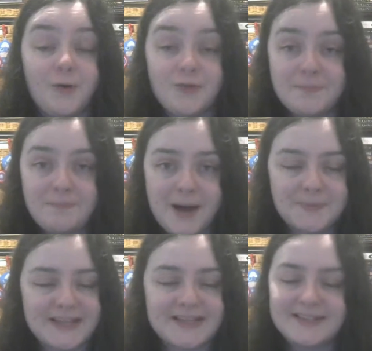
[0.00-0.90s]
all oh, them
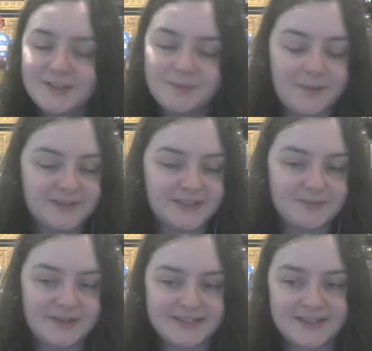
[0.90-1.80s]
puppet, they're still puppeting the
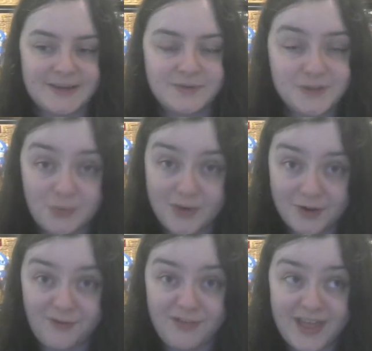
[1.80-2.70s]
president. That wasn't a
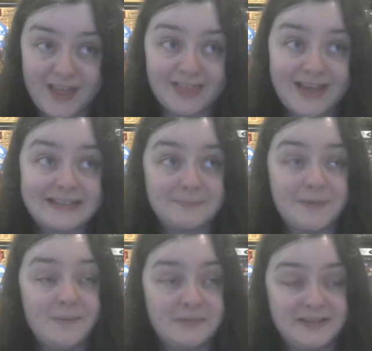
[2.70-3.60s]
one-off thing. That is a
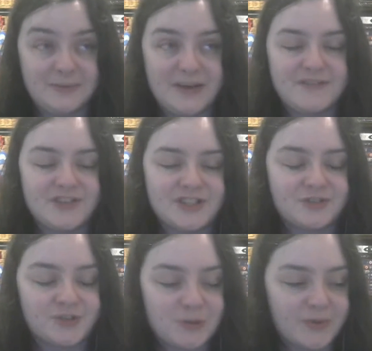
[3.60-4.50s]
permanent thing. Whenever she's
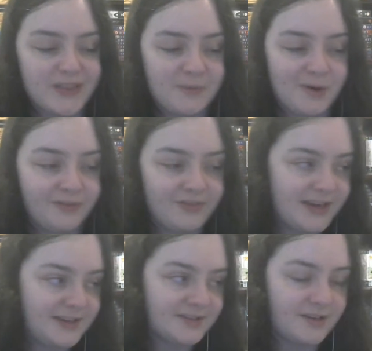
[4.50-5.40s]
not doing what they want,
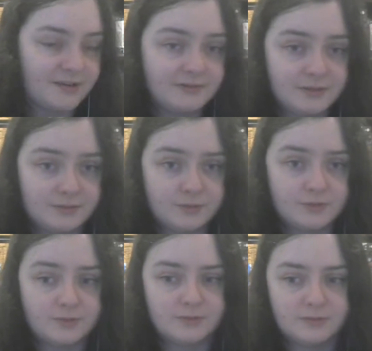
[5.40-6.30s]
they just go,
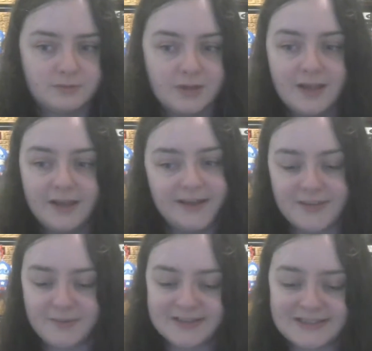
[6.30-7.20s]
ooh, and
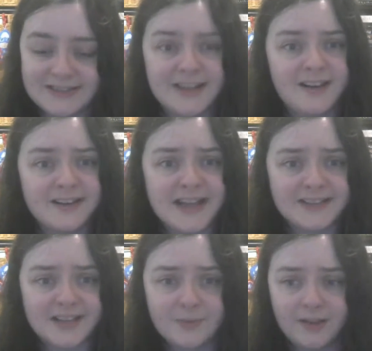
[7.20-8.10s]
then the president was like, oh
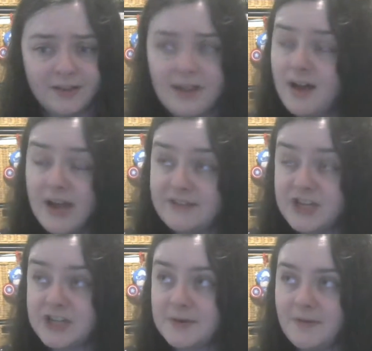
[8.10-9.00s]
yes, I will. I have
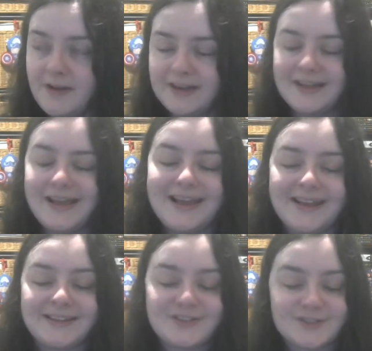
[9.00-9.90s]
changed my mind.
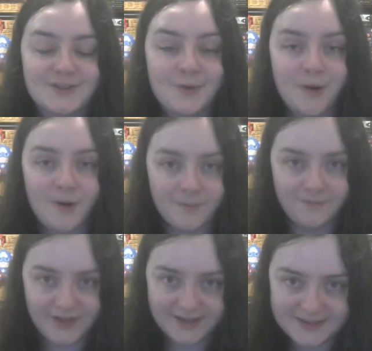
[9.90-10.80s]
It's so
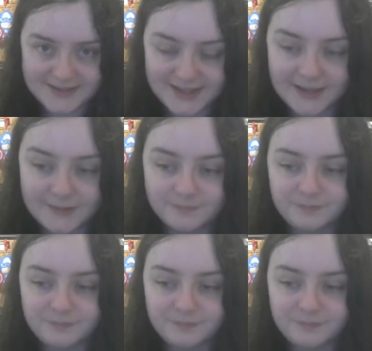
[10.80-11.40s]
obvious. Like,